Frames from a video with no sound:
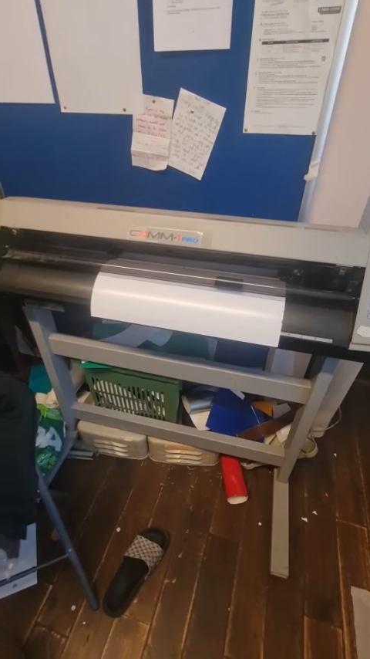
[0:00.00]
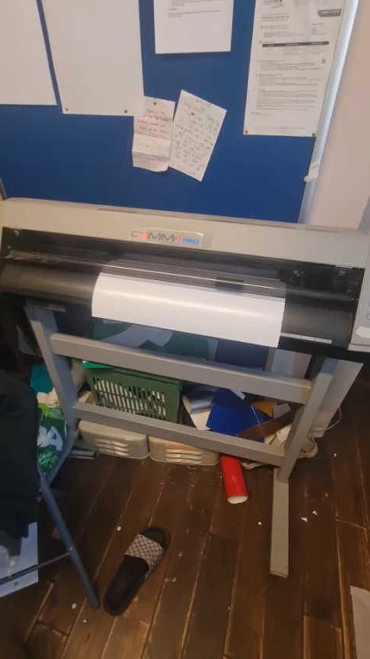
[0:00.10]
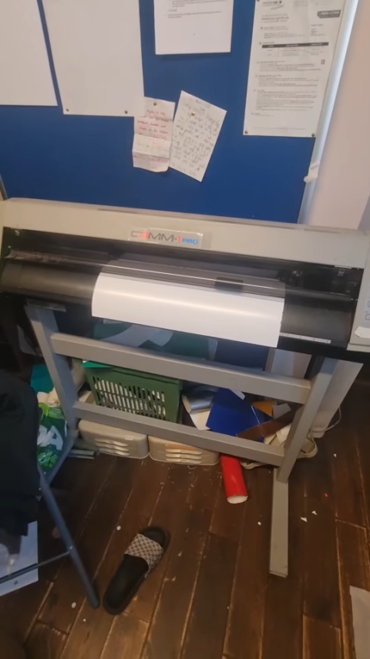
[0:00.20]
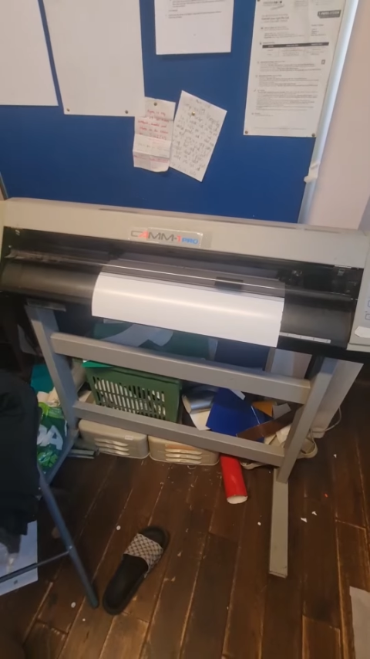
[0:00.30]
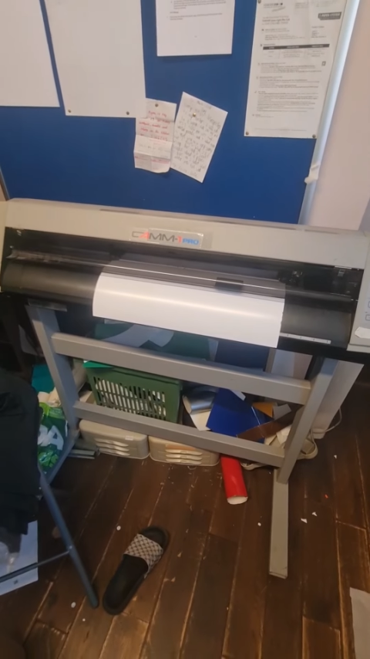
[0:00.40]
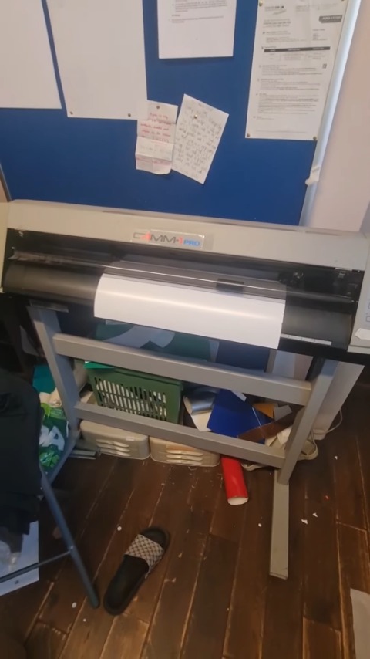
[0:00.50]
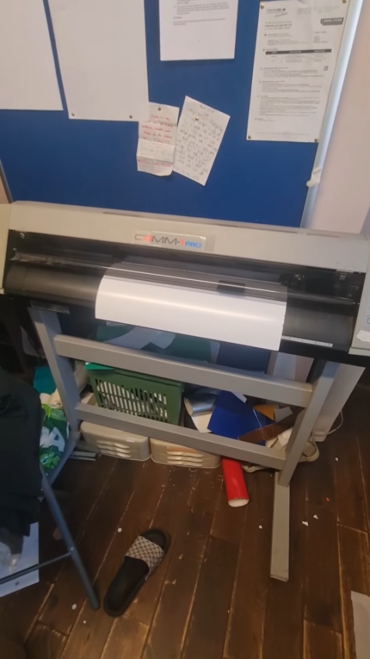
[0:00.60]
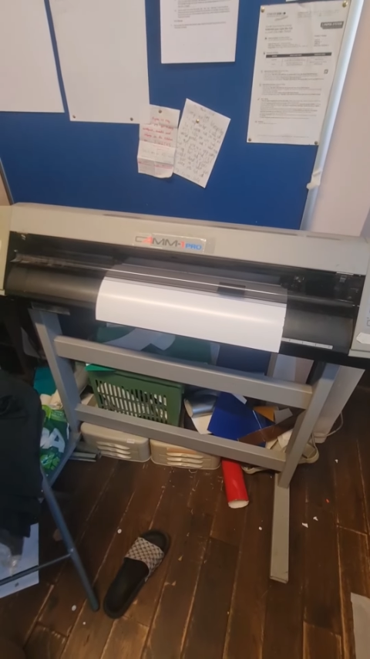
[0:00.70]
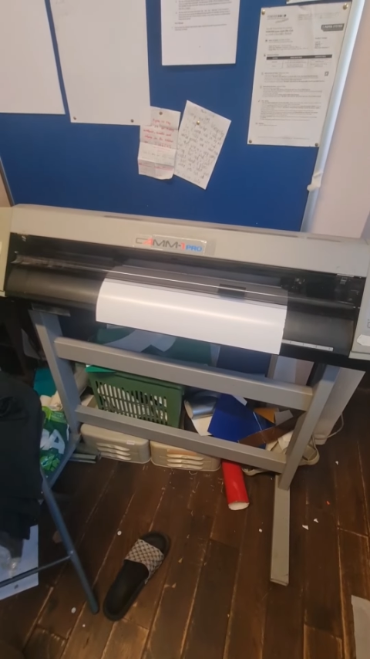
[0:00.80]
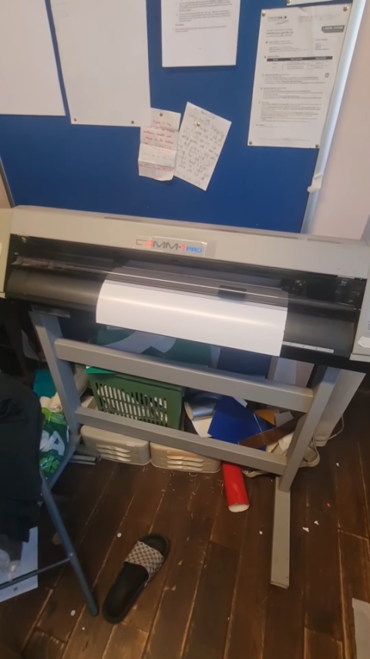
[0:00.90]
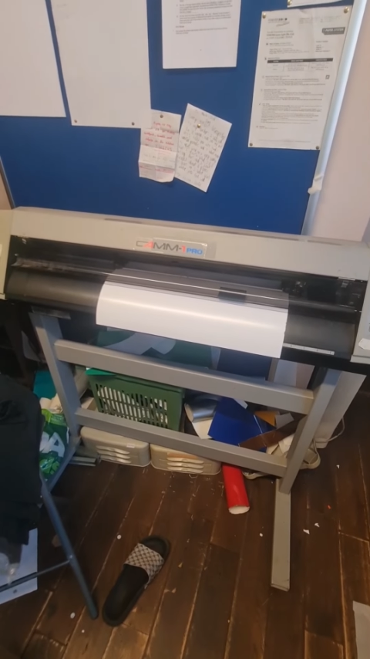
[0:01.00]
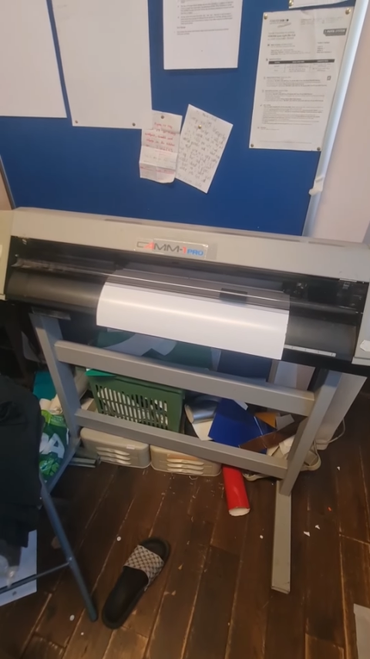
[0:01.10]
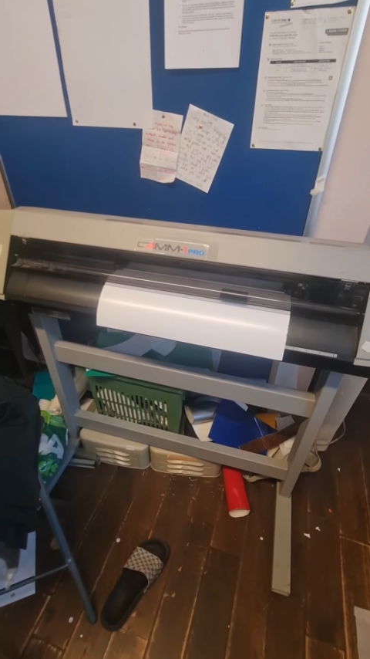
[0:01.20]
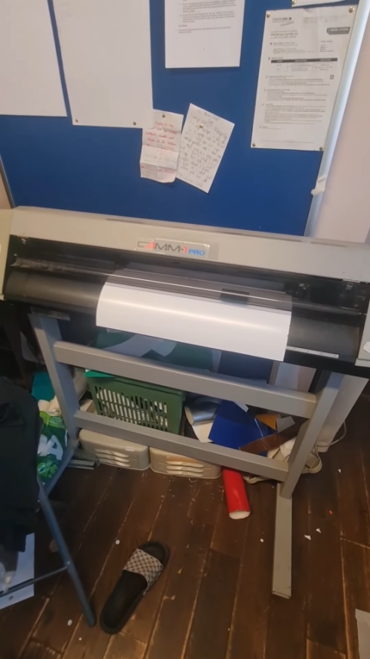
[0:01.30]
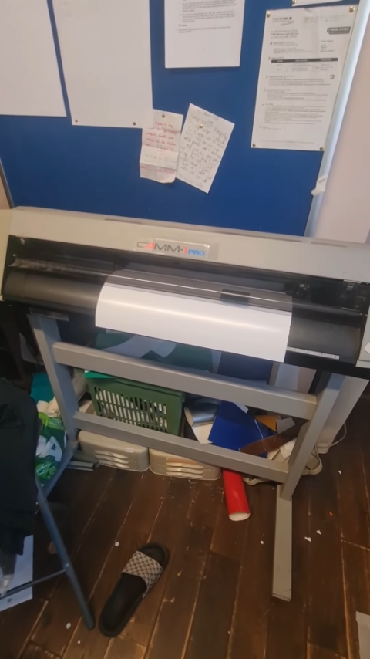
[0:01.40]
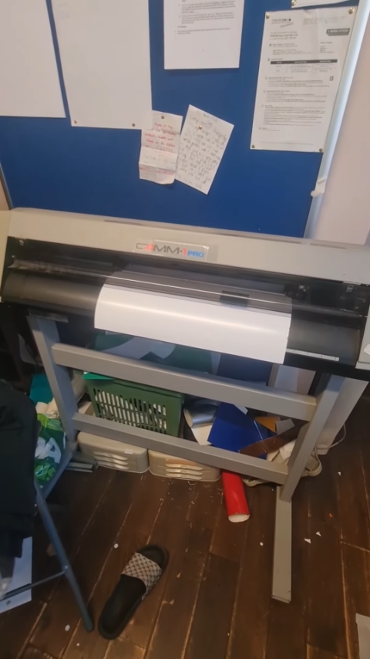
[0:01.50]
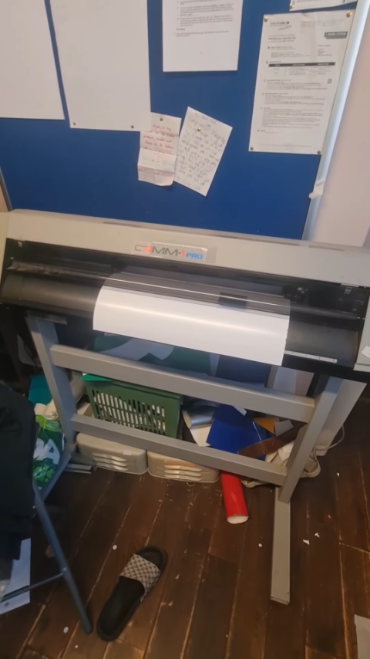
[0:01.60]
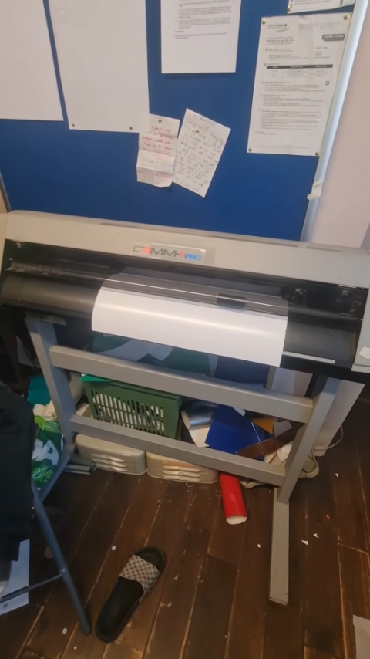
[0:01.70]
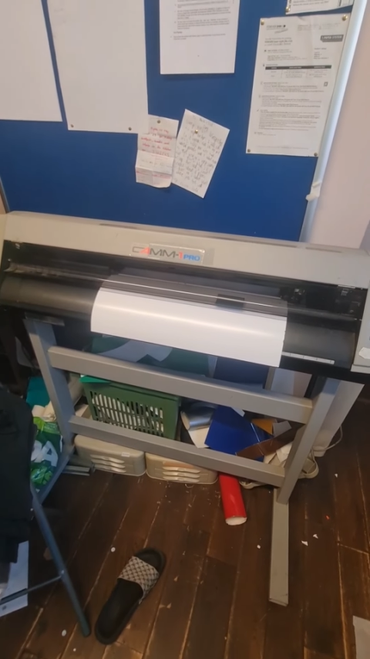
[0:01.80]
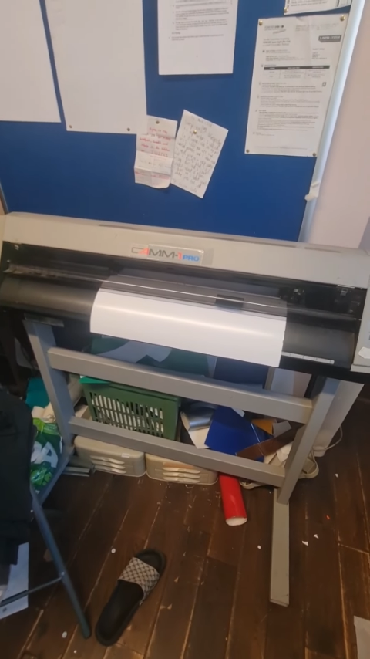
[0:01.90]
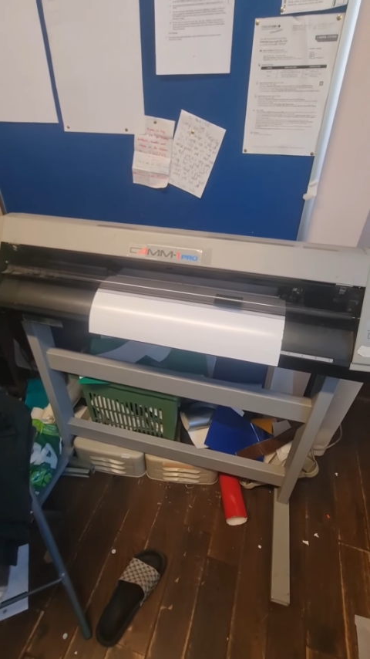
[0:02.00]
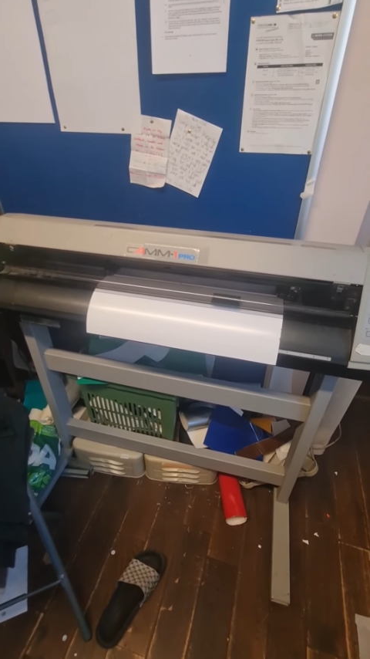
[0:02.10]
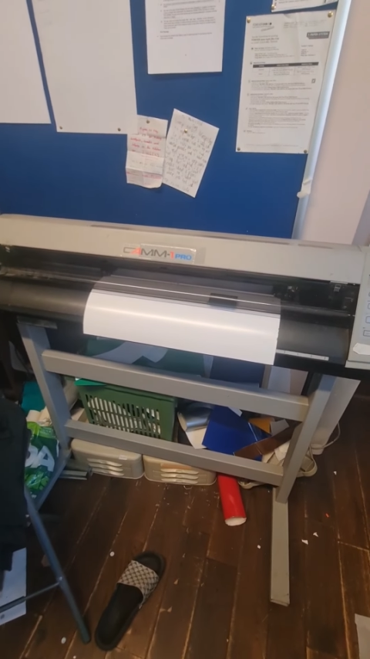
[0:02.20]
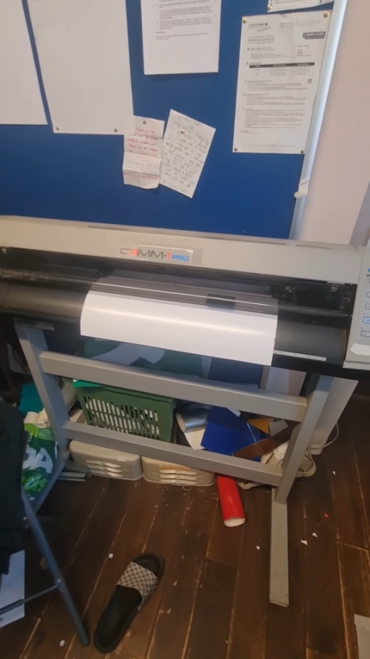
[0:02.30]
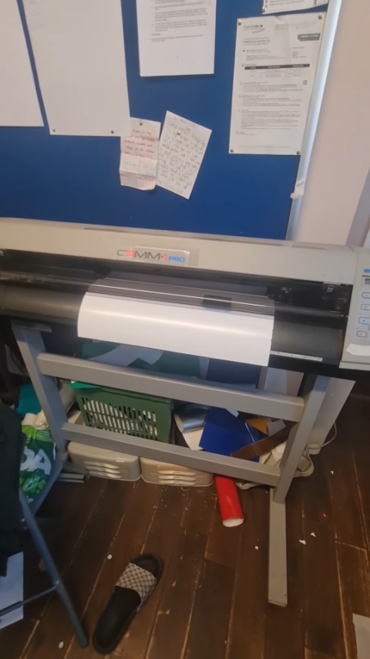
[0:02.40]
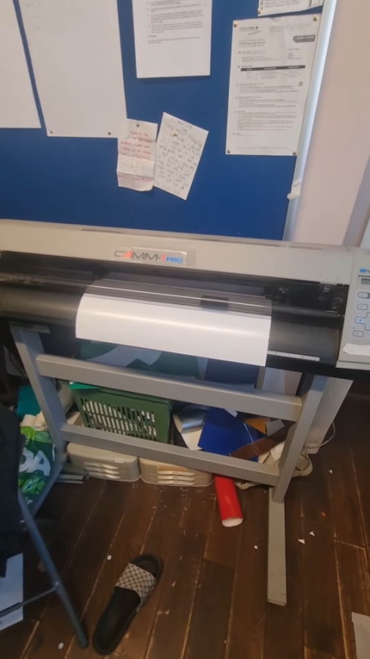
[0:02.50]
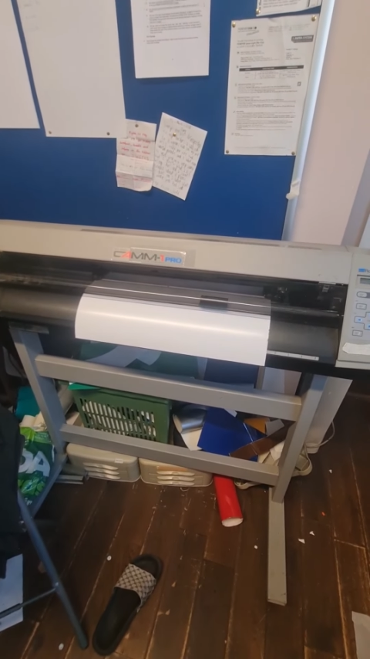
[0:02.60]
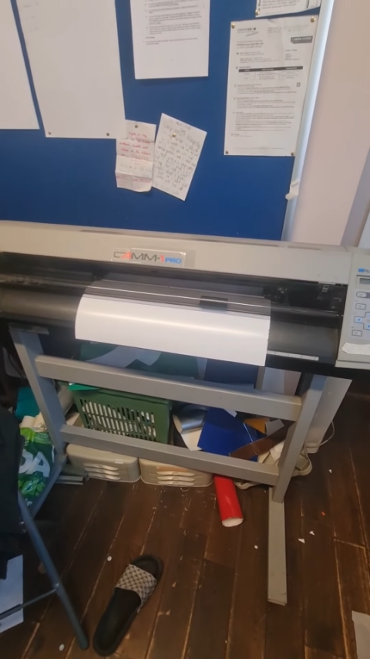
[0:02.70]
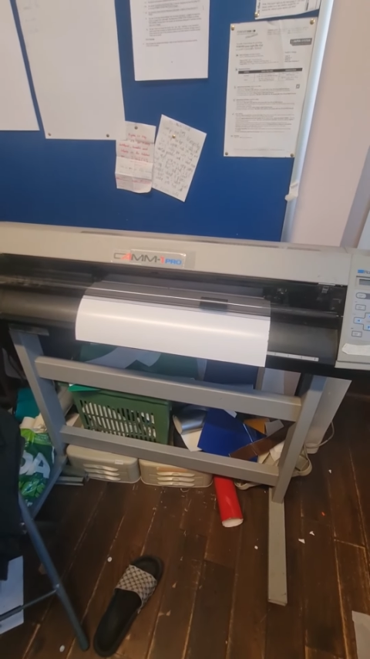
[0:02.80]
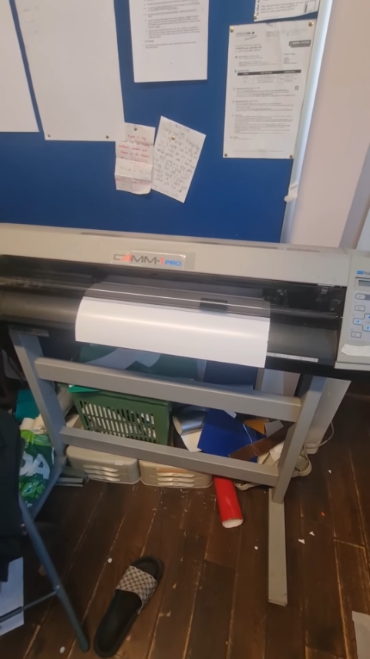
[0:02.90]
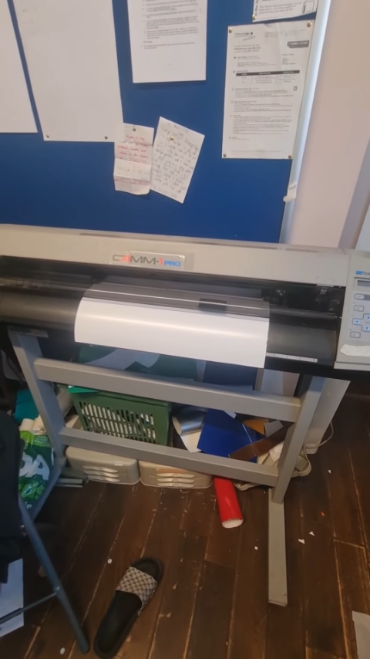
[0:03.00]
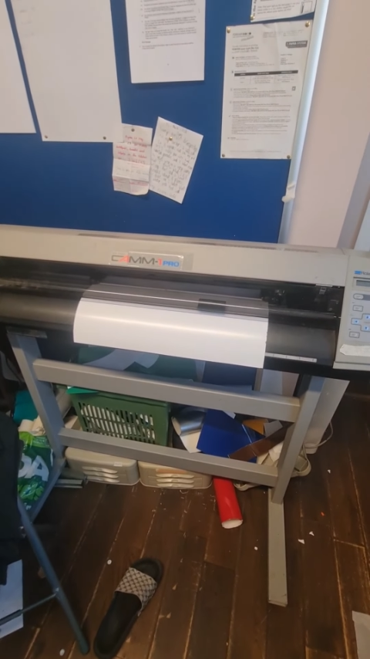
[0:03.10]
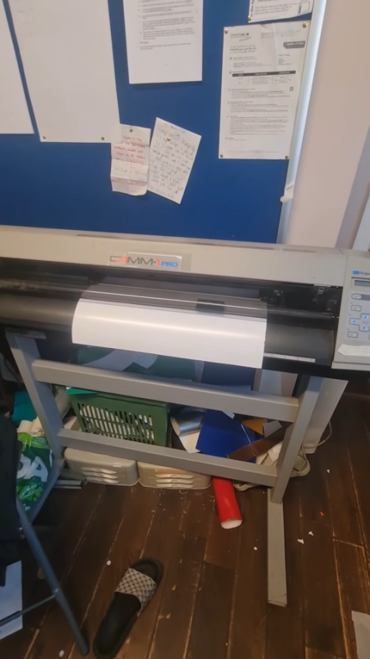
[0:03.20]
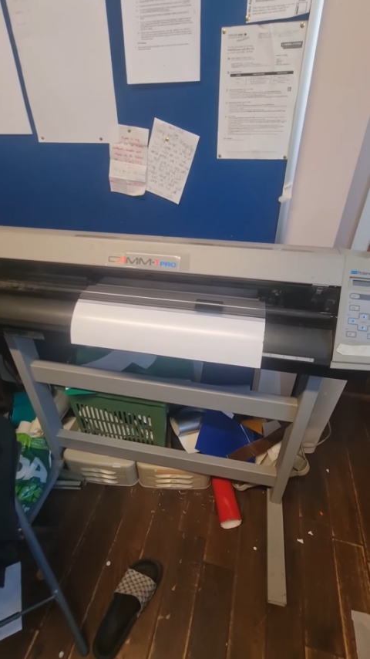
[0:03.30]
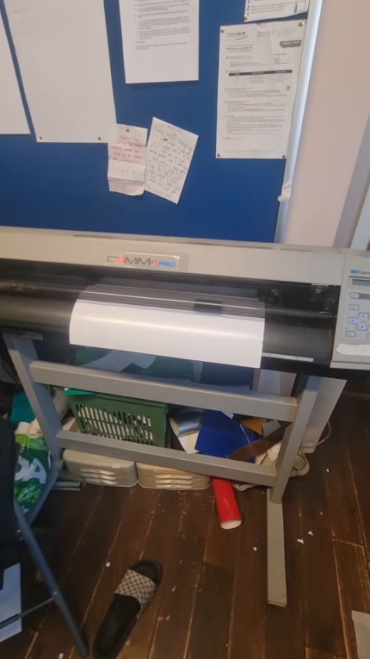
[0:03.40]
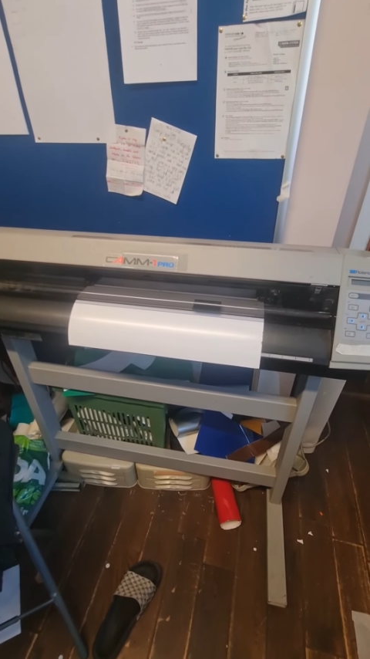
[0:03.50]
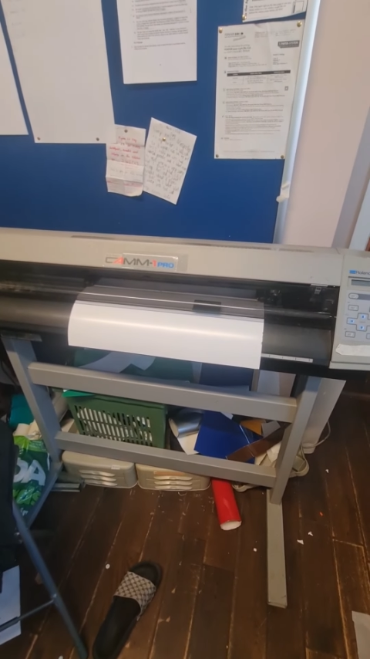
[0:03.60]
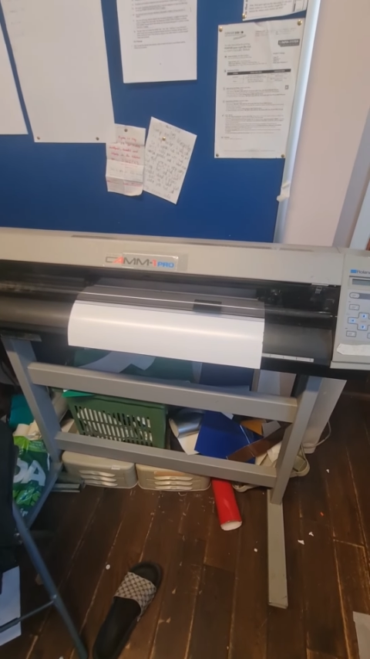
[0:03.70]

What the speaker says: Nobody's mouth can be seen.